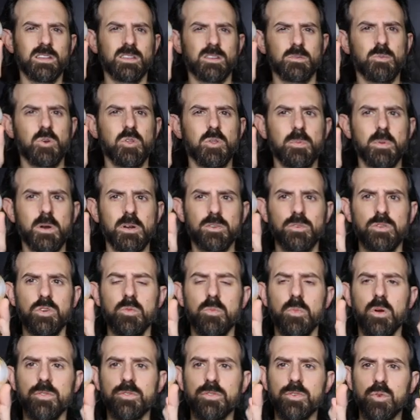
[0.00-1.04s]
They're both about 2
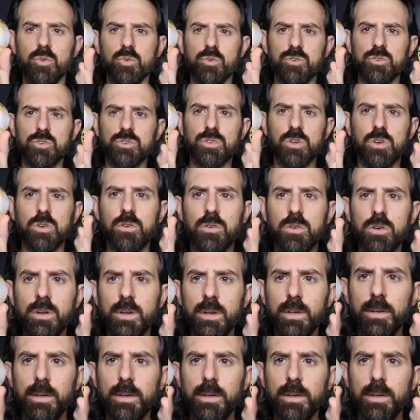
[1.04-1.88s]
months old or so.